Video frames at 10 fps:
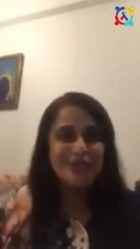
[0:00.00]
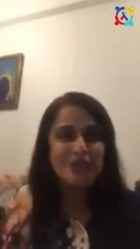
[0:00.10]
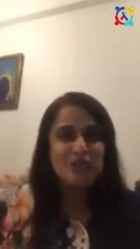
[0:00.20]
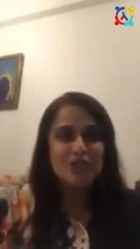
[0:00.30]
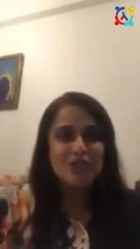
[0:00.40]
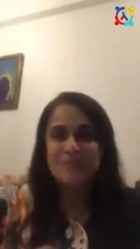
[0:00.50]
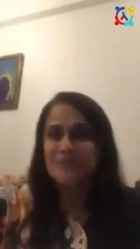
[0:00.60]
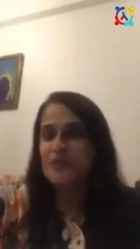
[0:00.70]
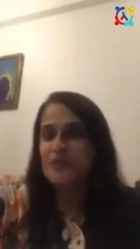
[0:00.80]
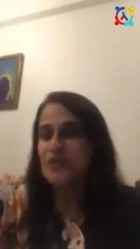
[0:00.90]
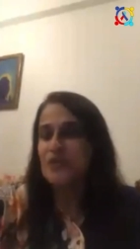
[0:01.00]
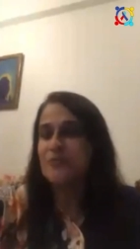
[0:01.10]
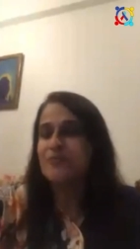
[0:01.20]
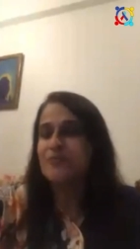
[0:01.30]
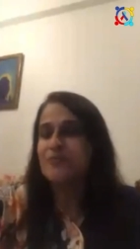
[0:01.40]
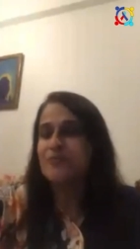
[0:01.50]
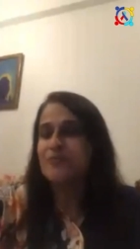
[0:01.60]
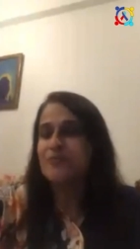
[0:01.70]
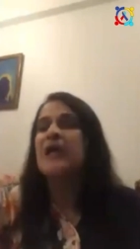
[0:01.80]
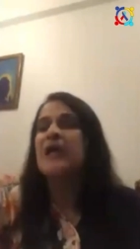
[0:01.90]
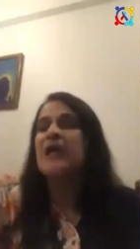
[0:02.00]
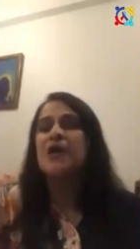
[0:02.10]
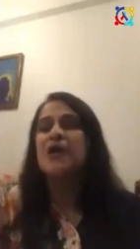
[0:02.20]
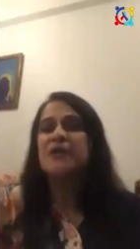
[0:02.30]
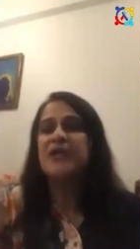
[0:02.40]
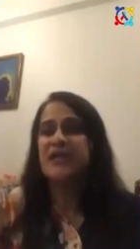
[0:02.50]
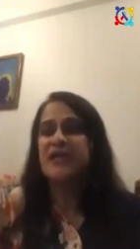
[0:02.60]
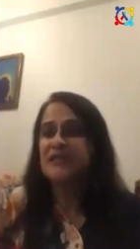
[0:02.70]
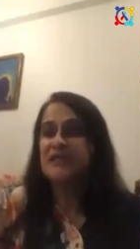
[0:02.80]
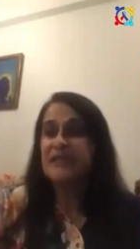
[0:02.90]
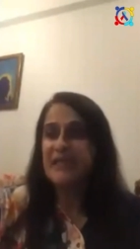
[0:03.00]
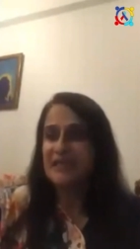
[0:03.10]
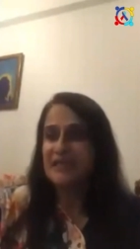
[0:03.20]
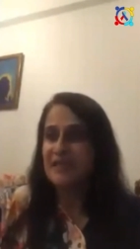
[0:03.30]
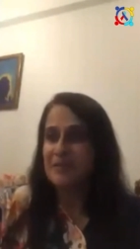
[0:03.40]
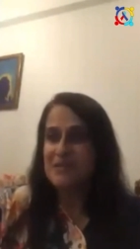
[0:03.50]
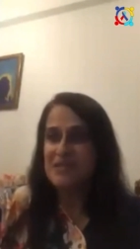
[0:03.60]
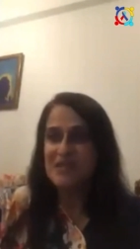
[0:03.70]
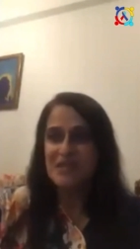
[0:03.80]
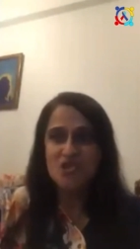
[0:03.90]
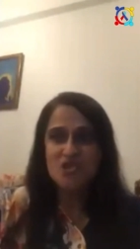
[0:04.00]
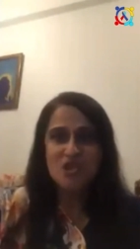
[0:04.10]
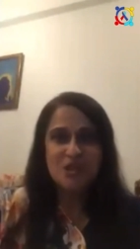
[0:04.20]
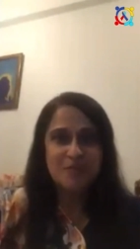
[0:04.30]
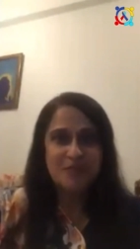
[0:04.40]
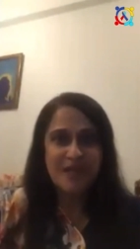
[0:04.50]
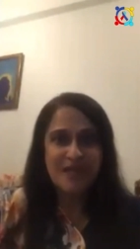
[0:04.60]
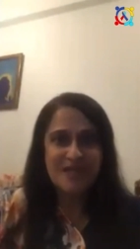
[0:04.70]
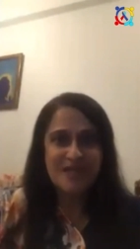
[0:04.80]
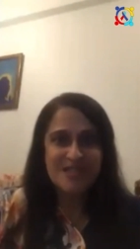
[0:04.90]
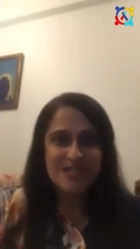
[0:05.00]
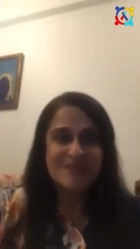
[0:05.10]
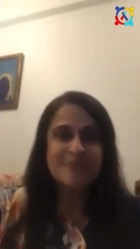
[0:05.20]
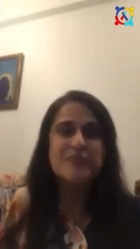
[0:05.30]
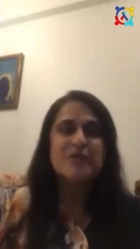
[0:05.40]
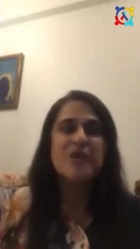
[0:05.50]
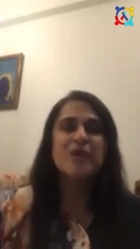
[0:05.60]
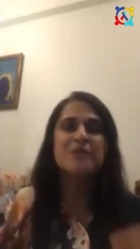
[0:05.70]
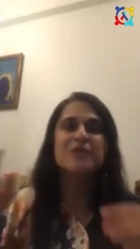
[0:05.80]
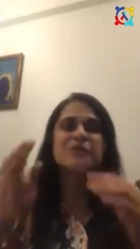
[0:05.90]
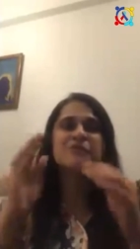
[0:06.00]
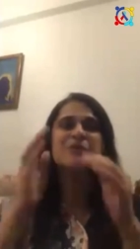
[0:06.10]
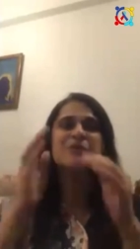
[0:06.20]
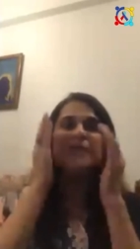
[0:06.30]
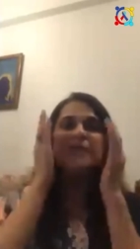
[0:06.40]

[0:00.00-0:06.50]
Job, good job. Okay, then comes the cheek press. So how do we do that?